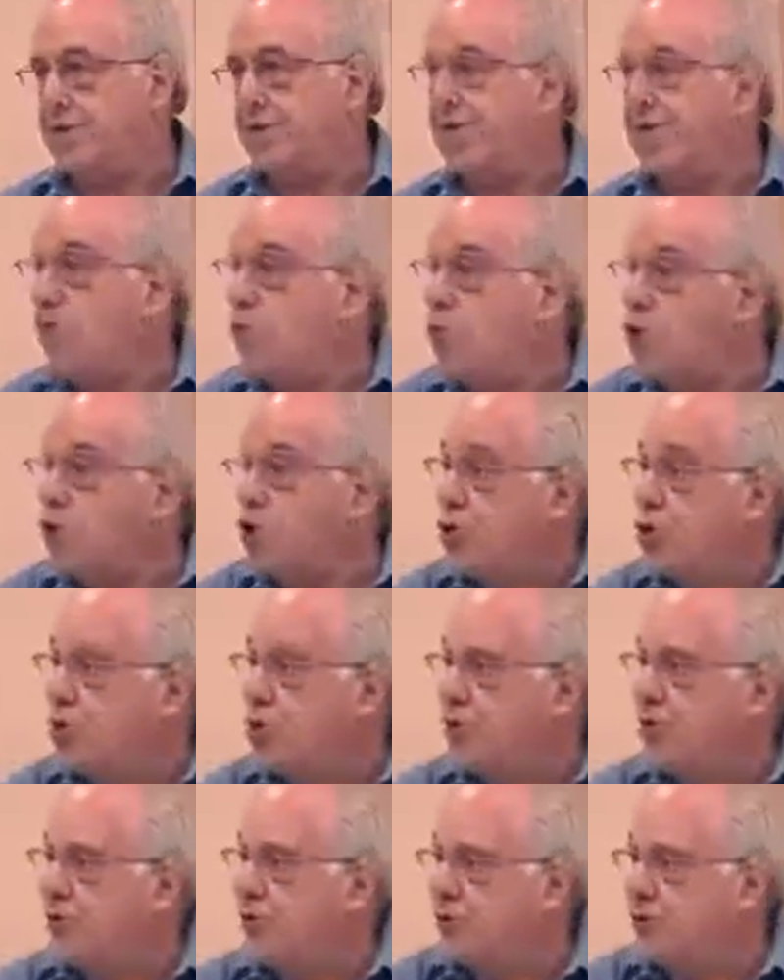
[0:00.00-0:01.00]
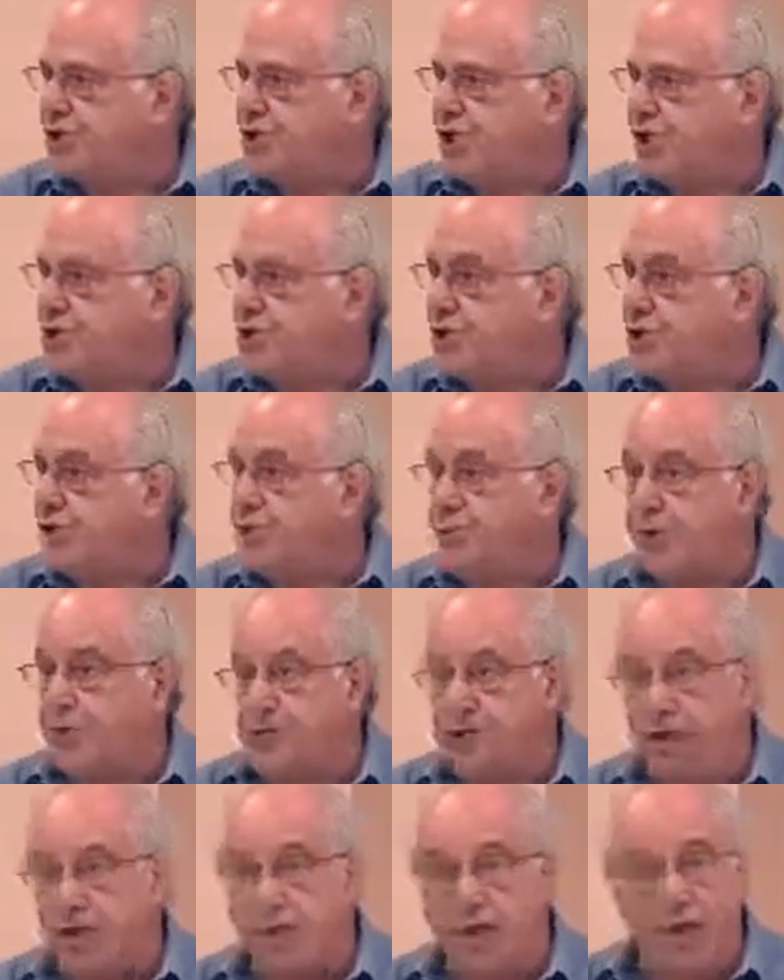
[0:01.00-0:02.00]
There's other words: recession,
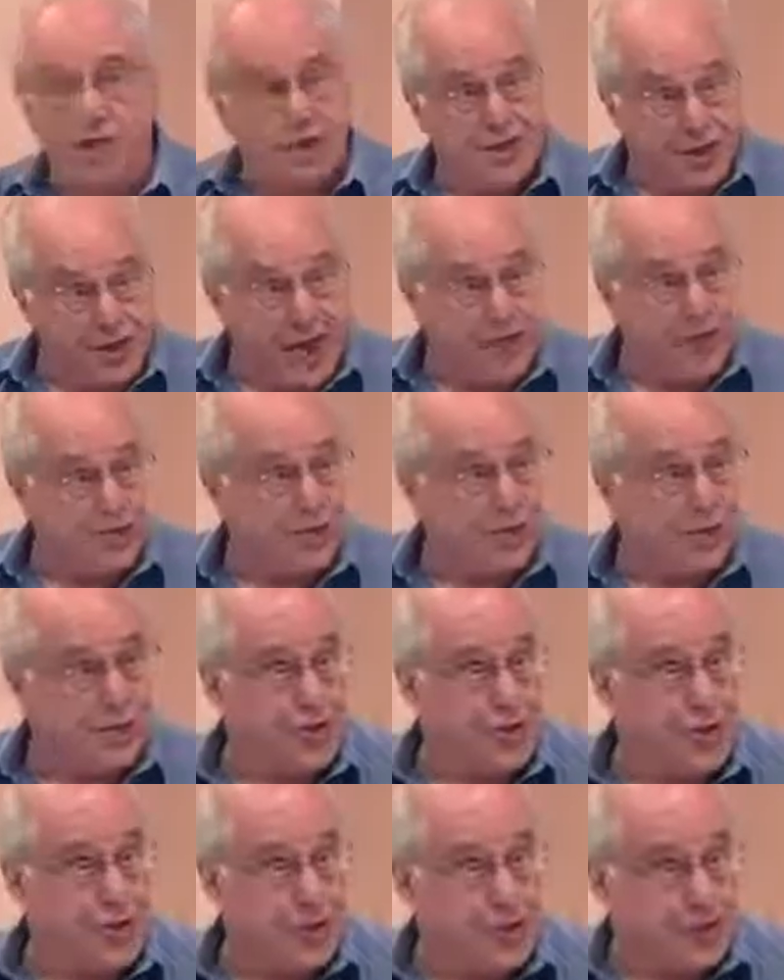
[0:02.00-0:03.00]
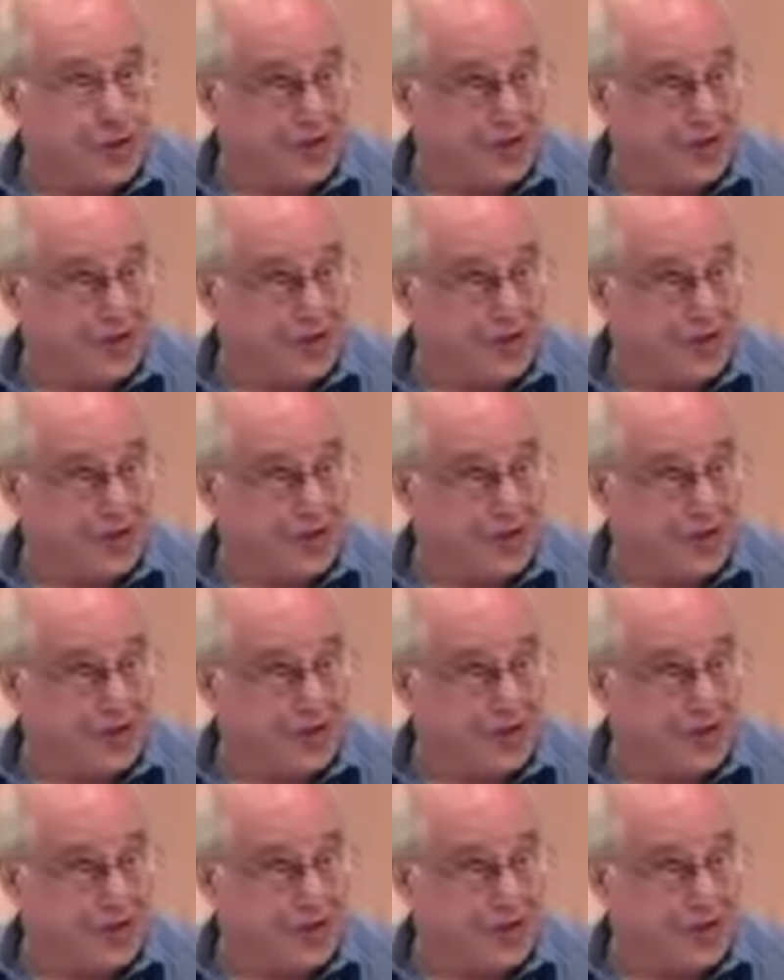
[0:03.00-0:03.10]
depression, downturn,